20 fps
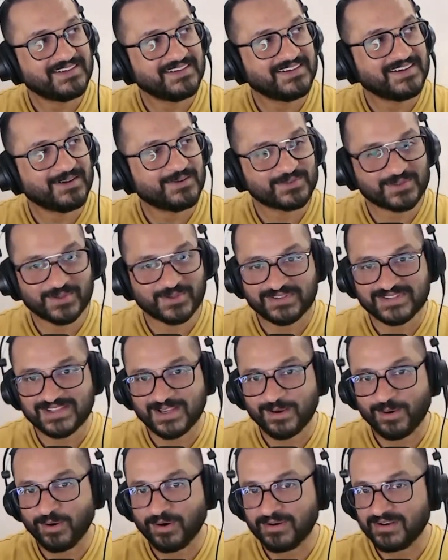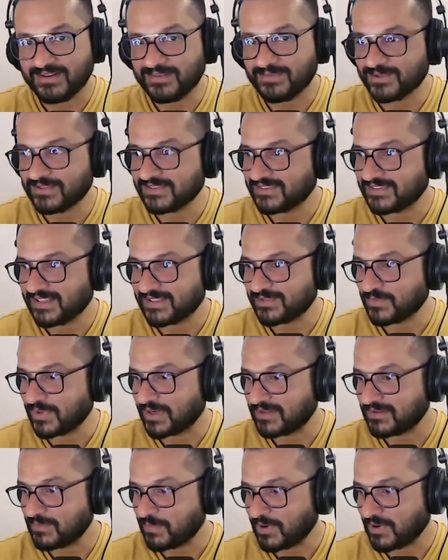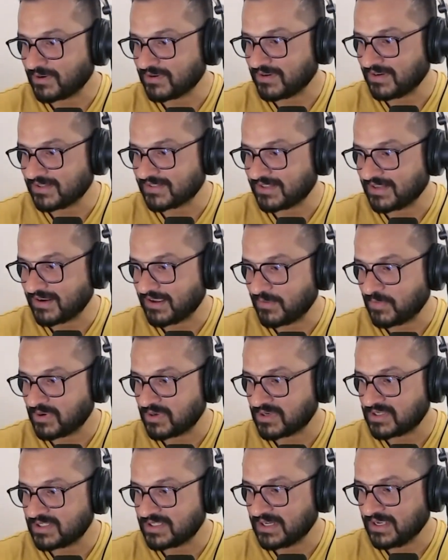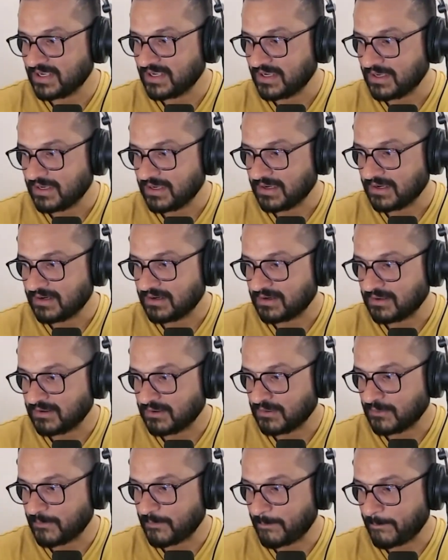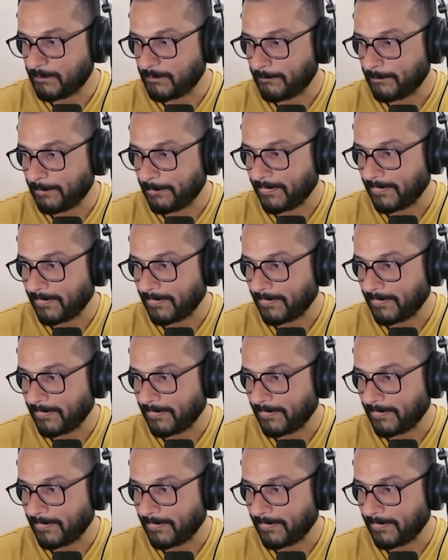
I was going to say all in because that's one of the podcasts that I watch. Um,